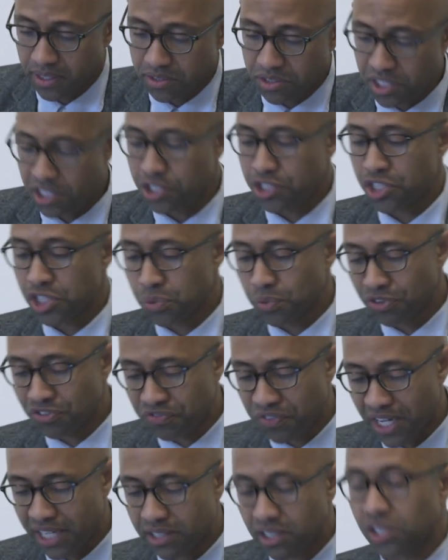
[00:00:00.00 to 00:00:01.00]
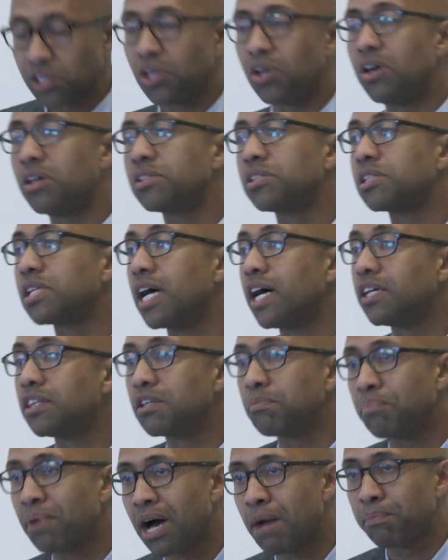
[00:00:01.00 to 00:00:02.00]
Teachers would fight alongside
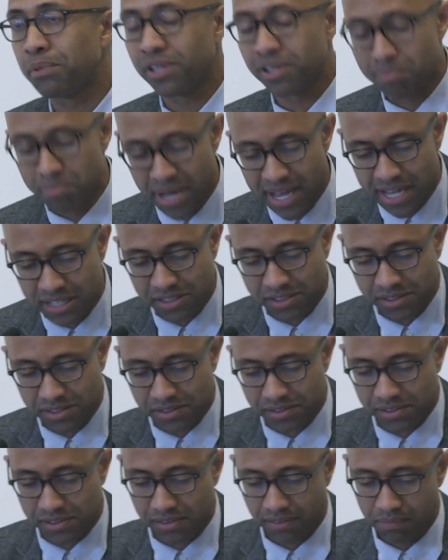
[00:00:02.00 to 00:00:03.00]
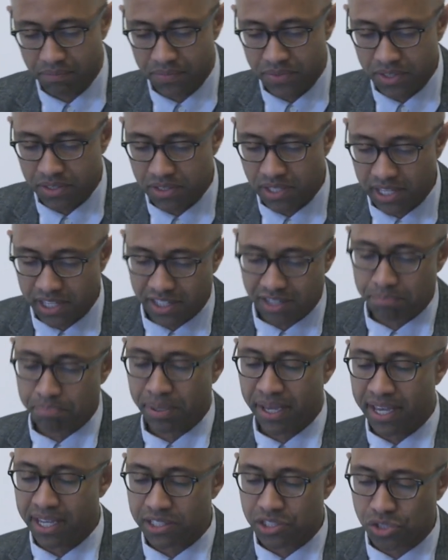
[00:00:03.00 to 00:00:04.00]
the popular masses, taking
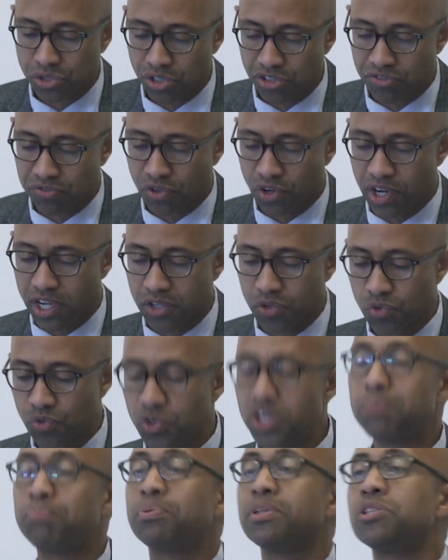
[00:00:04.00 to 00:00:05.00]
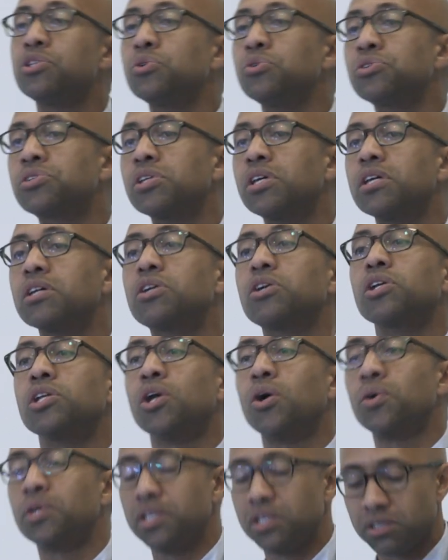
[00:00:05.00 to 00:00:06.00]
pains to avoid reproducing
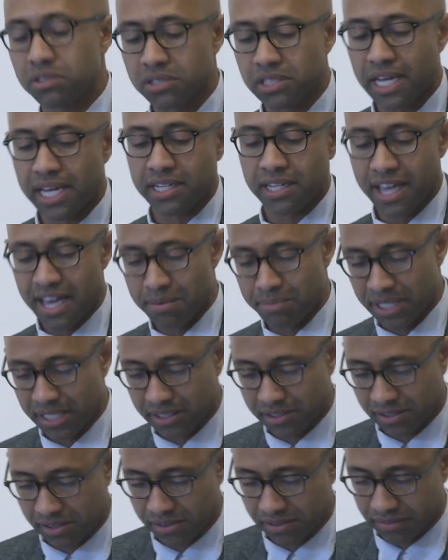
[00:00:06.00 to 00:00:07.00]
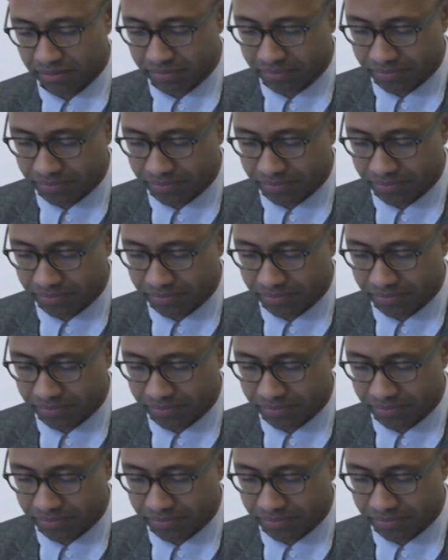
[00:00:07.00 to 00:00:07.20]
colonial dynamics.